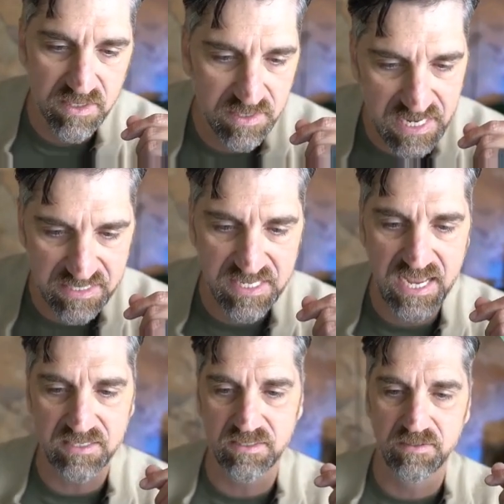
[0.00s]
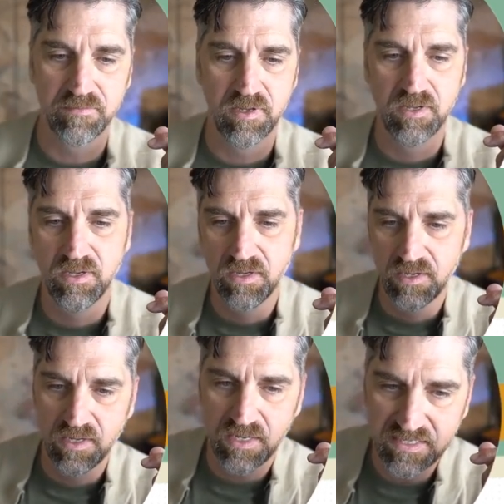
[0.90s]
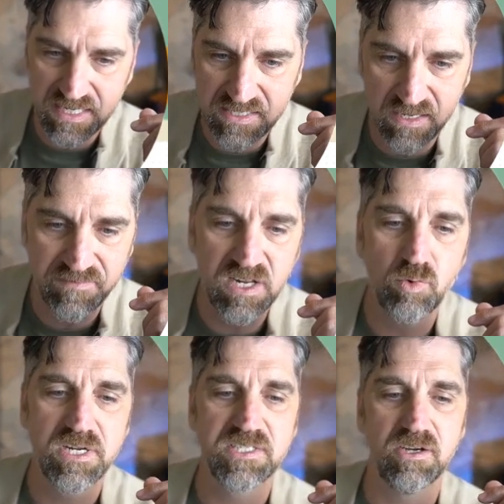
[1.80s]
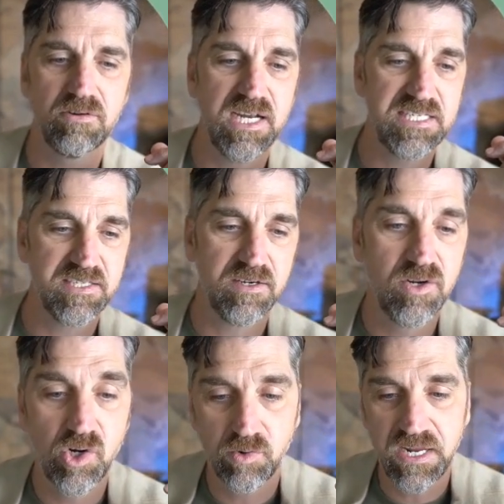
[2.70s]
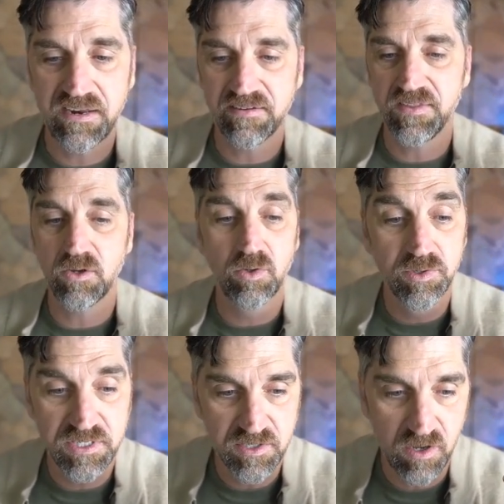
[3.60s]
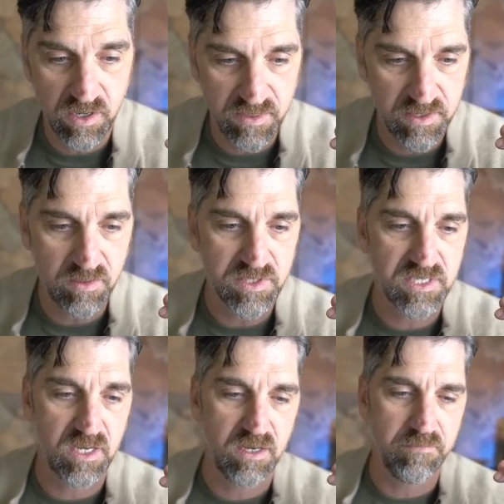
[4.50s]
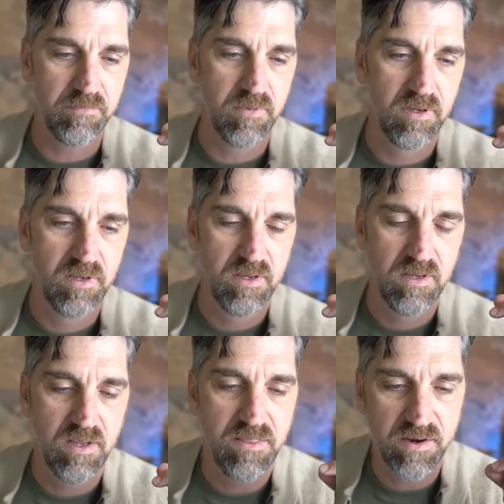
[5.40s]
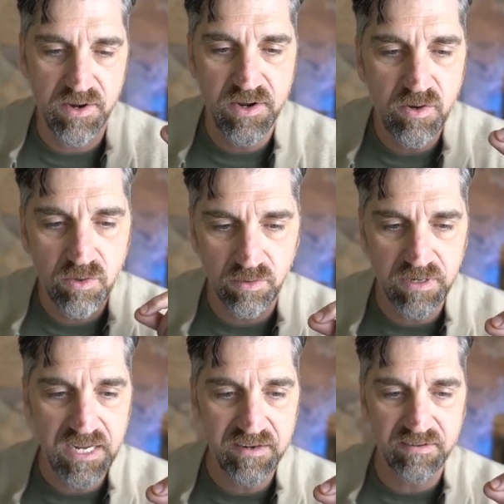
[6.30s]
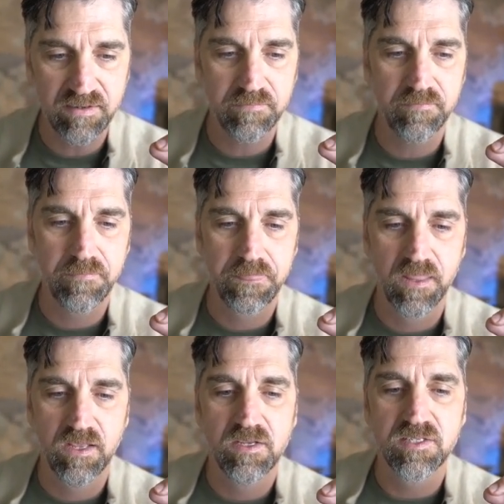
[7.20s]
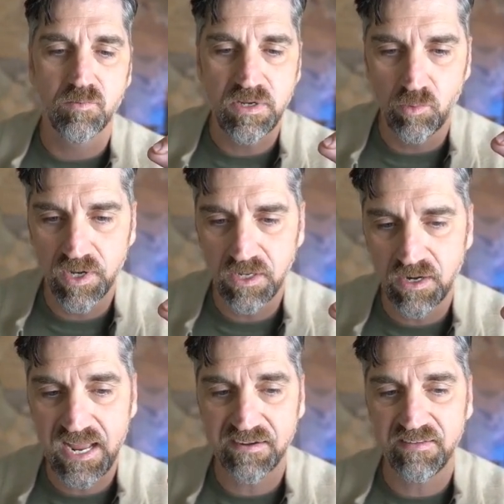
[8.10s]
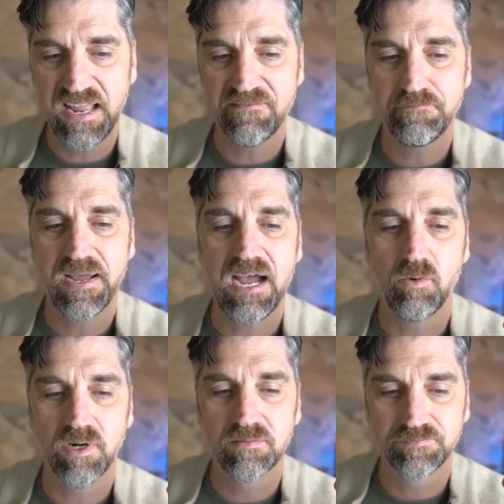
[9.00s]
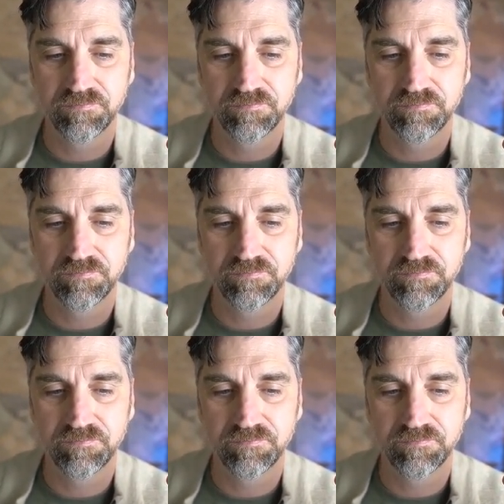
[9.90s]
to the next act. It says that if anyone is in Christ, they're a new creation. The old is gone and the new has come. They're a new creation. So we want you to actually have power